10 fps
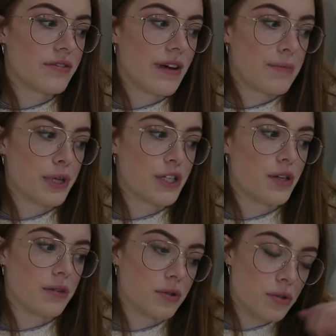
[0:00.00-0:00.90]
fabric
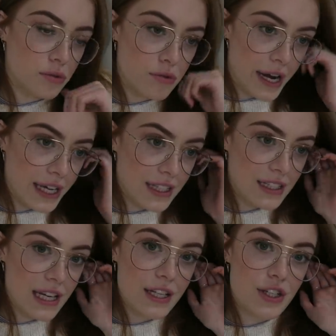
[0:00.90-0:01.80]
shop called Ray
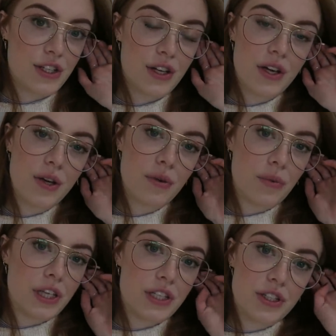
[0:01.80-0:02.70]
Stitch
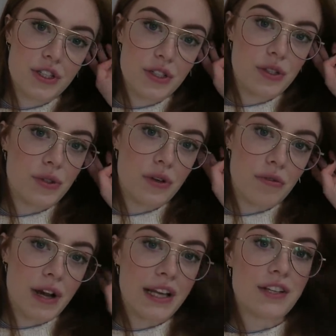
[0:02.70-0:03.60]
which do a
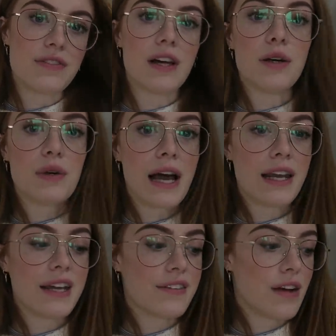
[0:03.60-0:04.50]
range of like
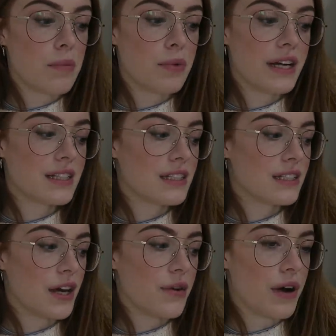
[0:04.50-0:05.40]
organic fabrics
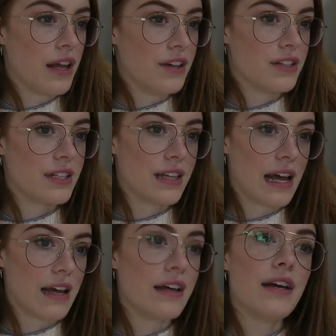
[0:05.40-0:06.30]
so I looked at
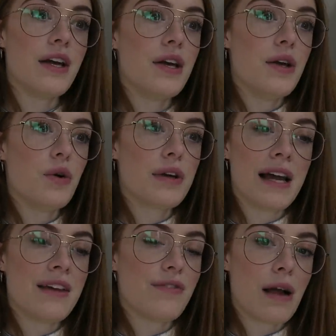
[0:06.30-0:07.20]
their
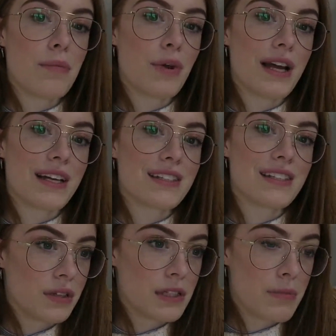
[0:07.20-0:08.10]
organic fabrics,
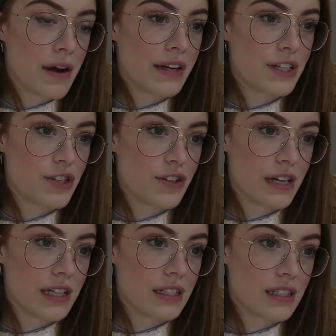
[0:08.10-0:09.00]
went to Berwick
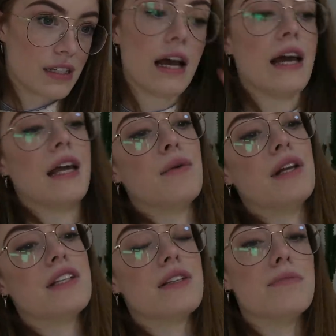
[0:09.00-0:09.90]
Street and I
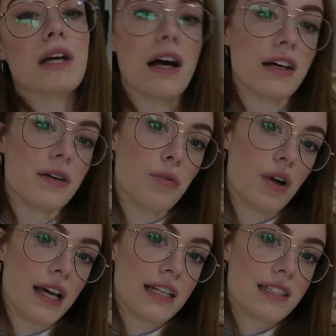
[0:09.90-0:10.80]
went to McCulloch and
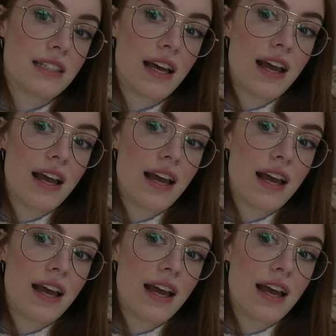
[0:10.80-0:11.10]
Wallace